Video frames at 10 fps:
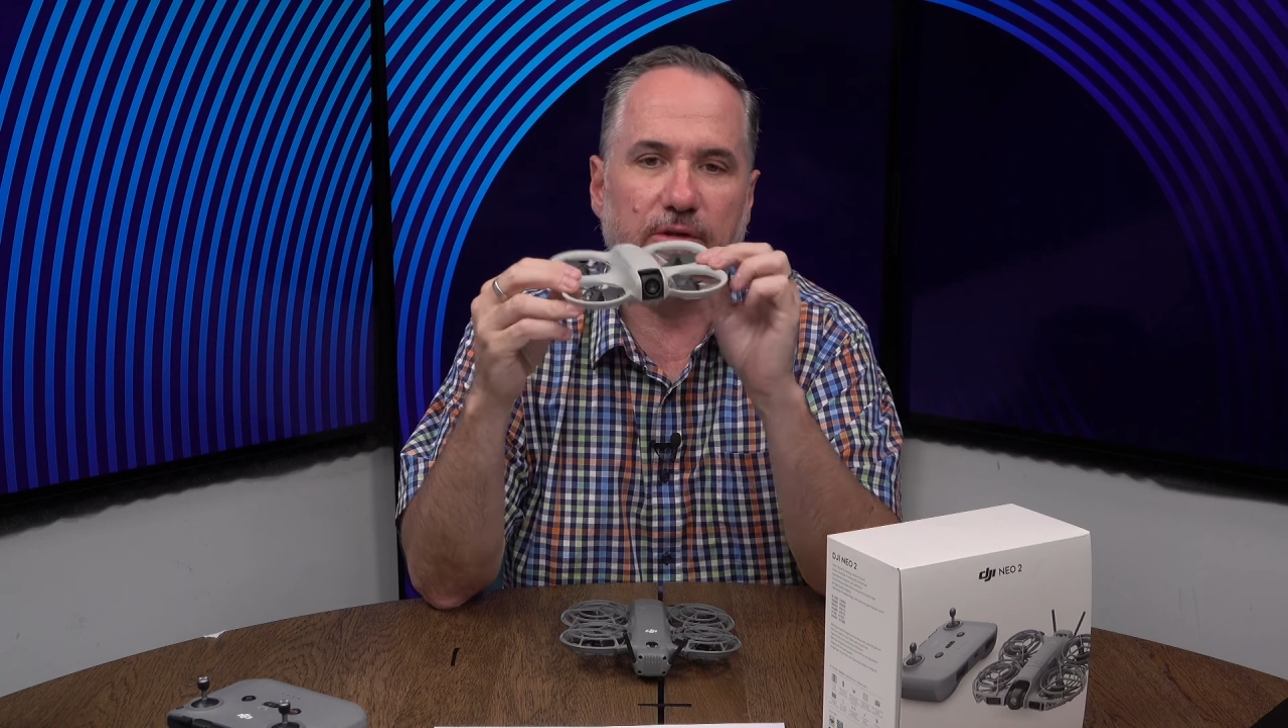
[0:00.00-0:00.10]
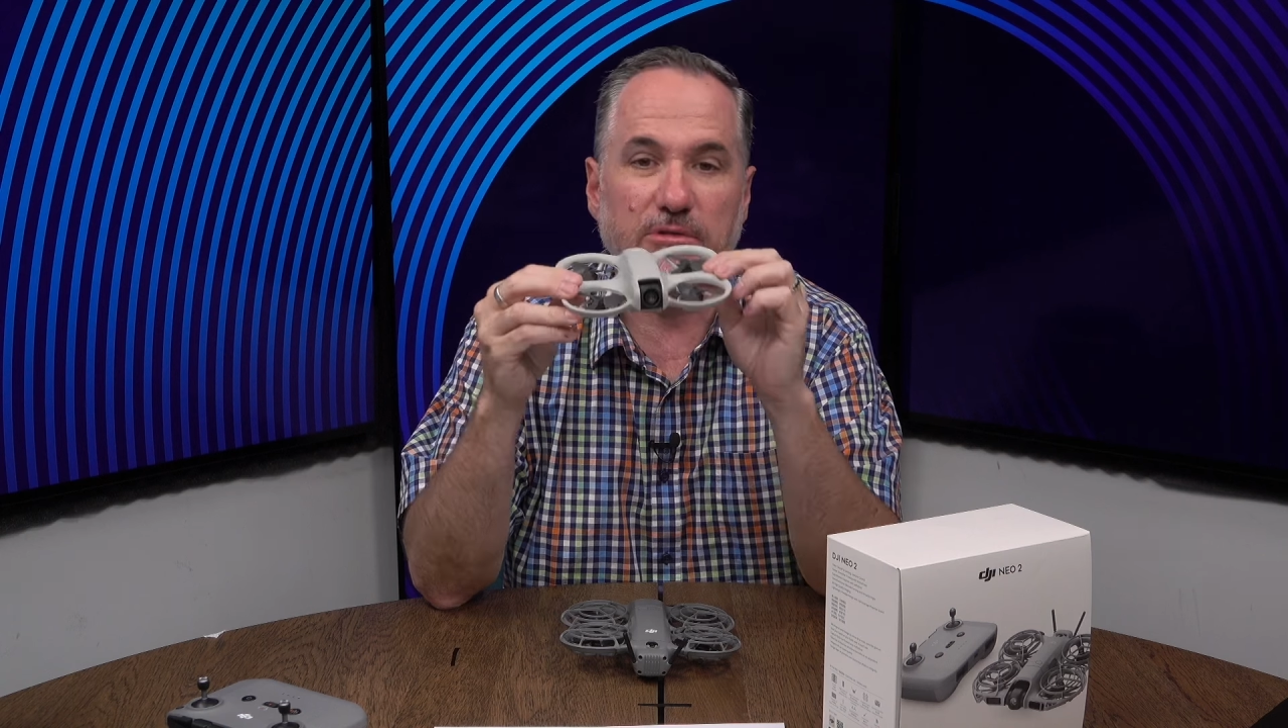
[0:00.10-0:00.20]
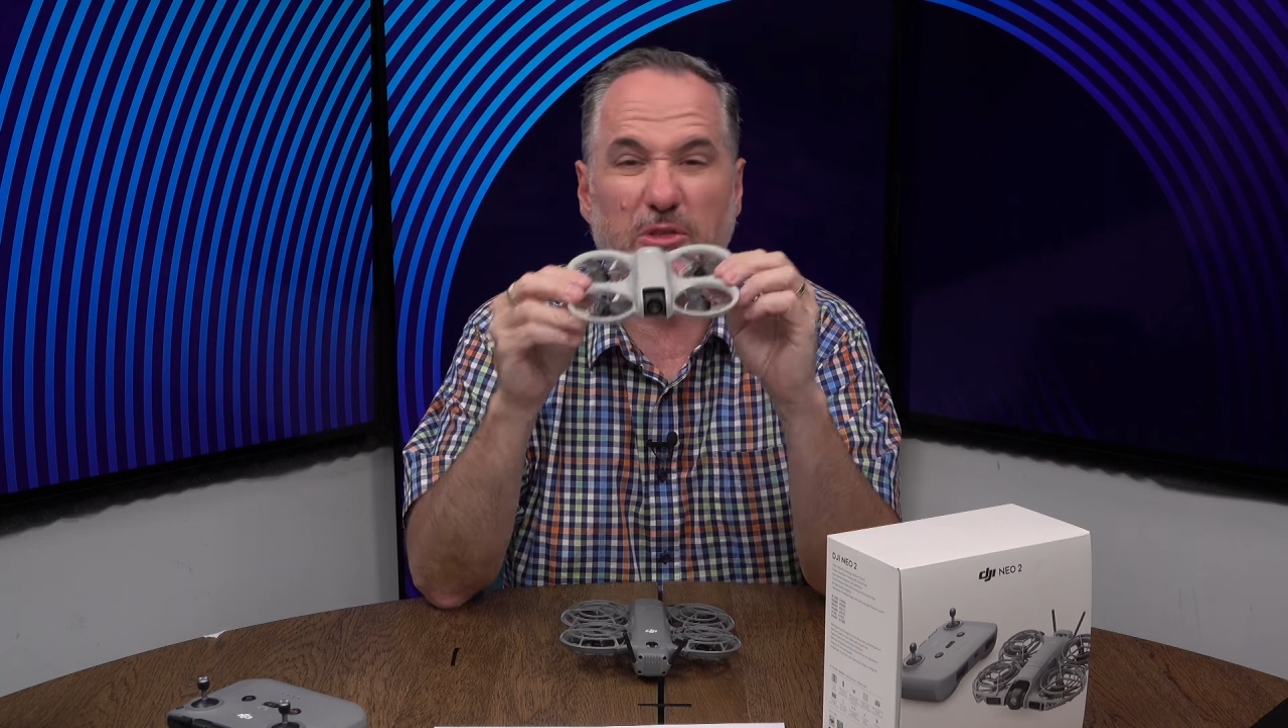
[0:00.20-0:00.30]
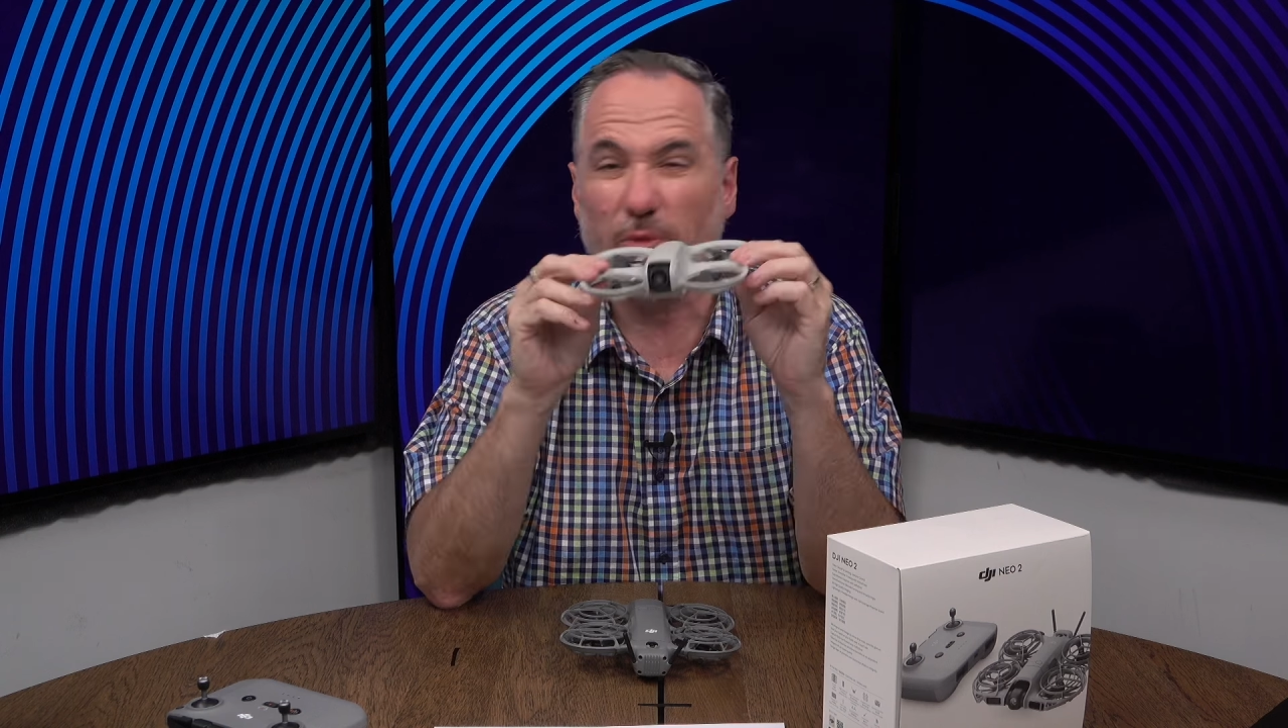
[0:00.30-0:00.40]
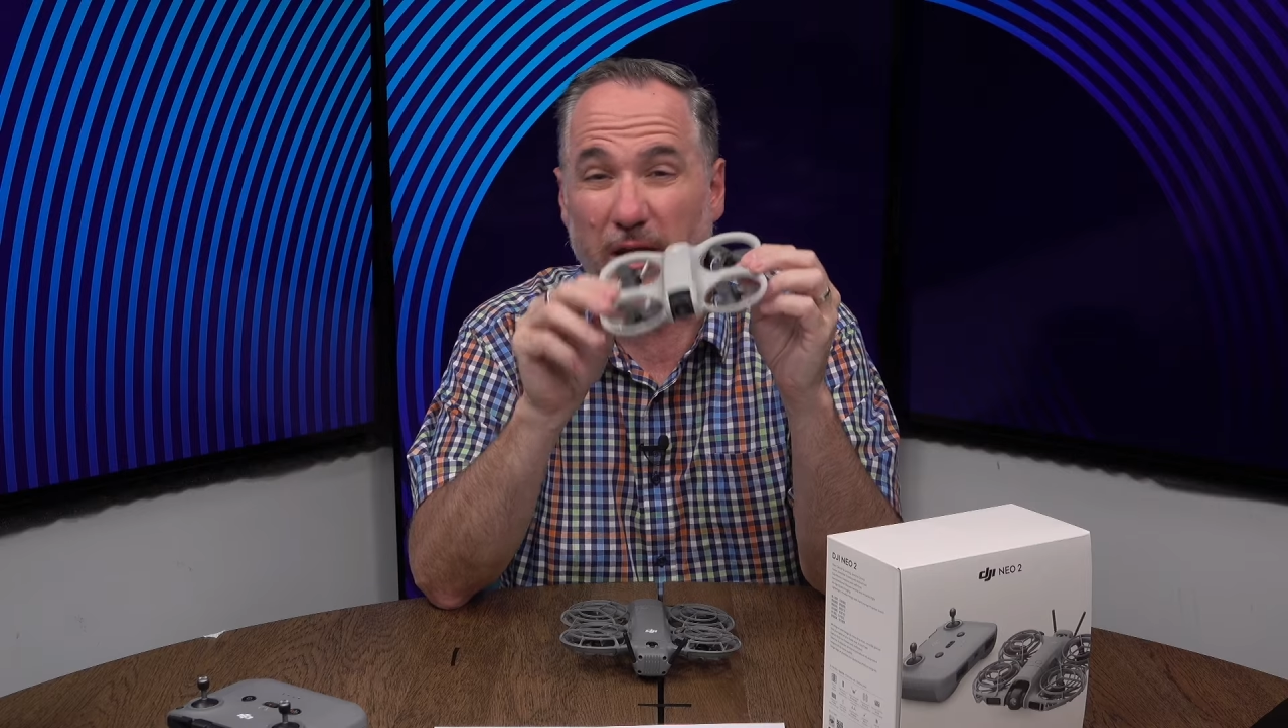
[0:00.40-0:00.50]
It was
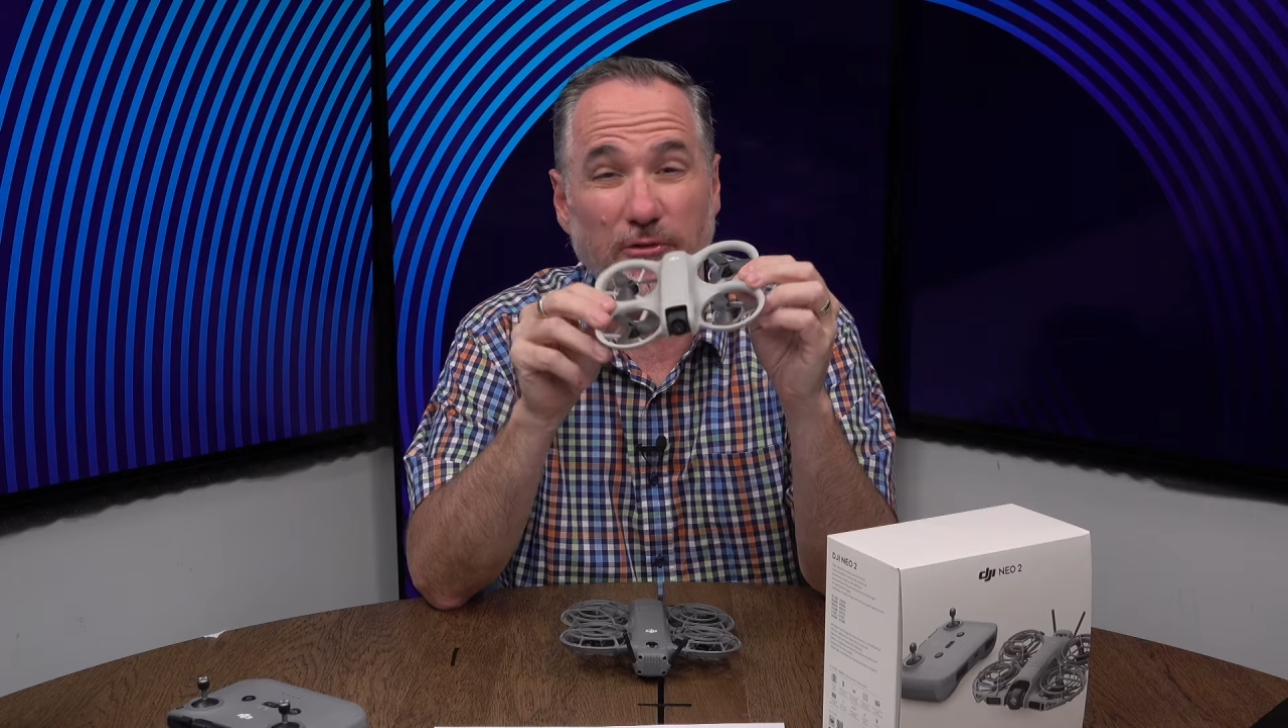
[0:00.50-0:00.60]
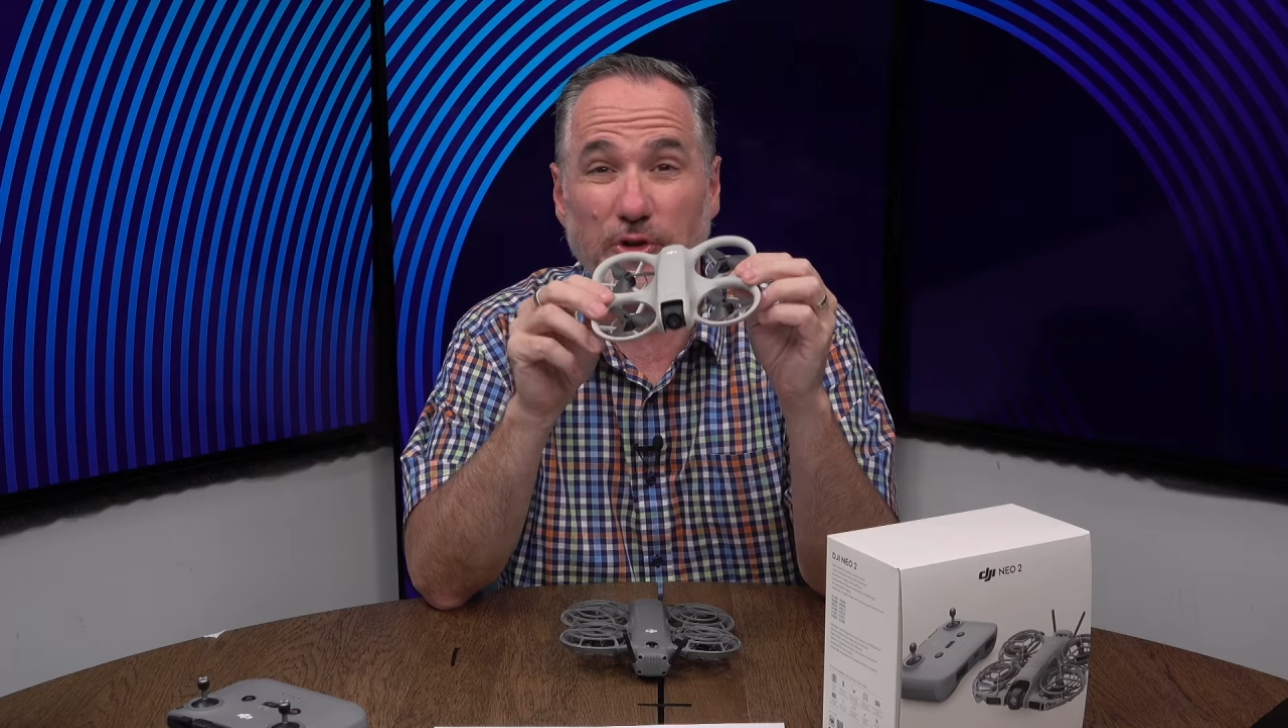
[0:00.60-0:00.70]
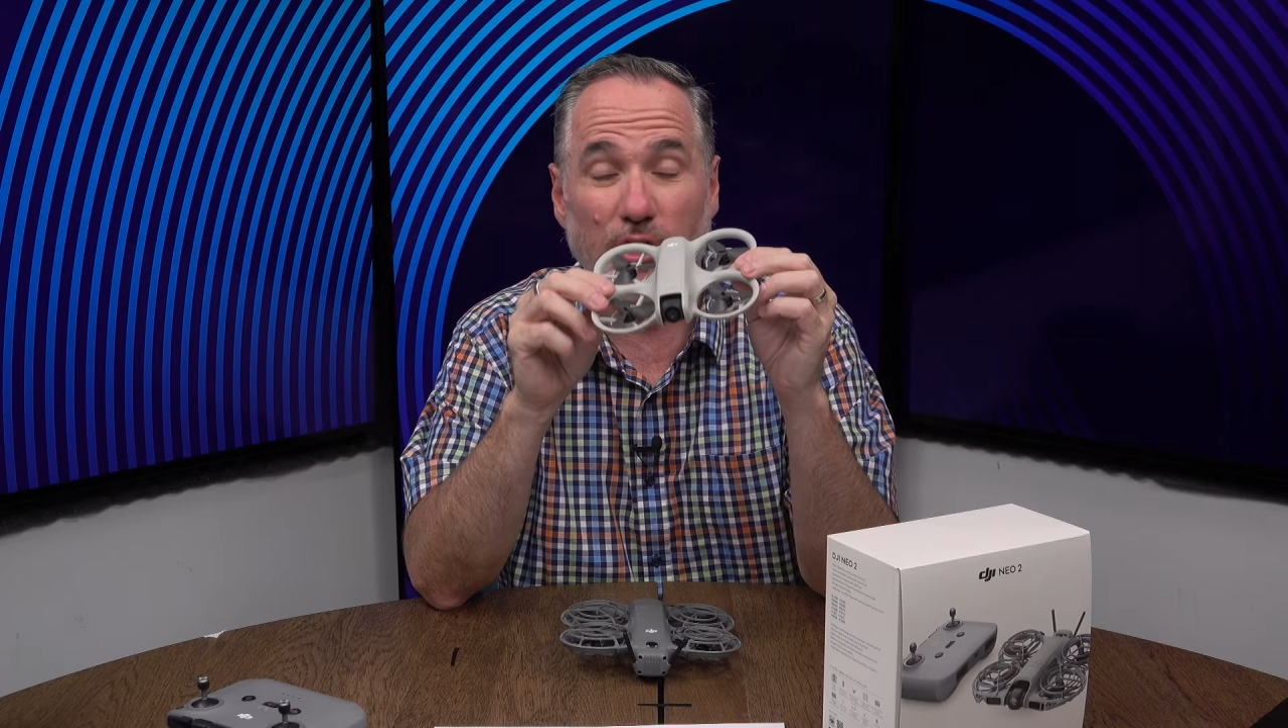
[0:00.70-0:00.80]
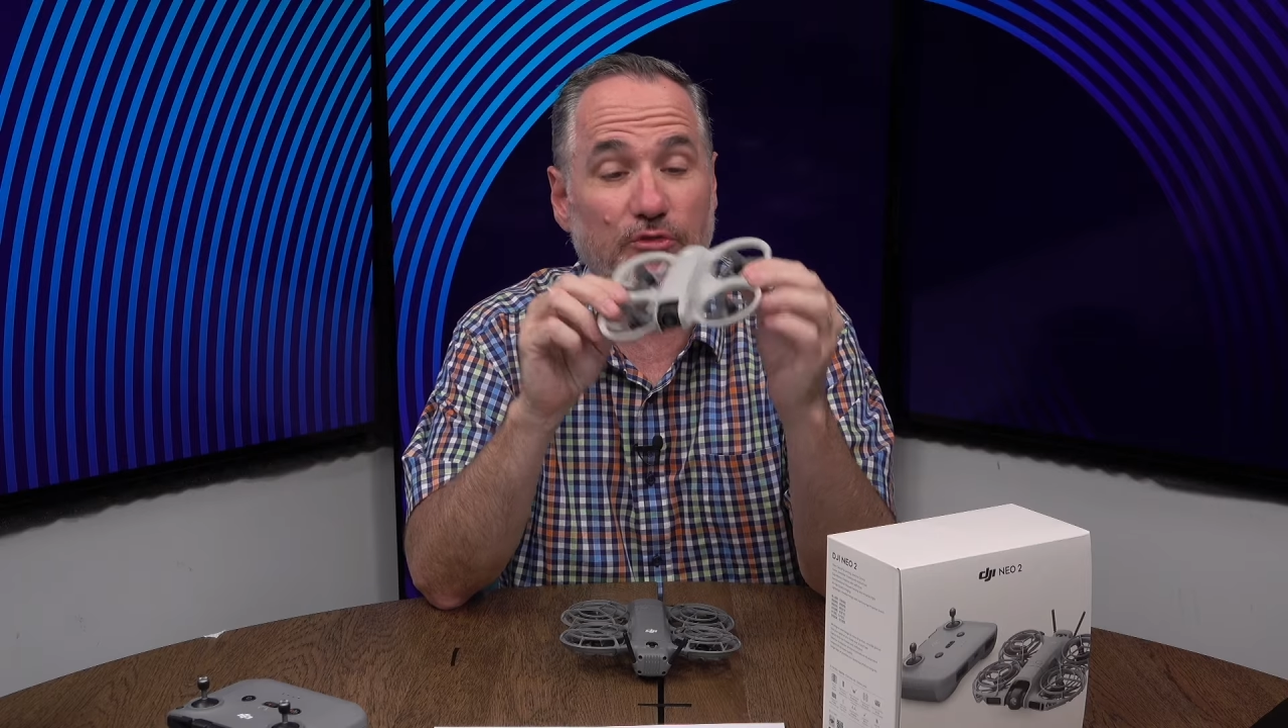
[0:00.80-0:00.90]
a $300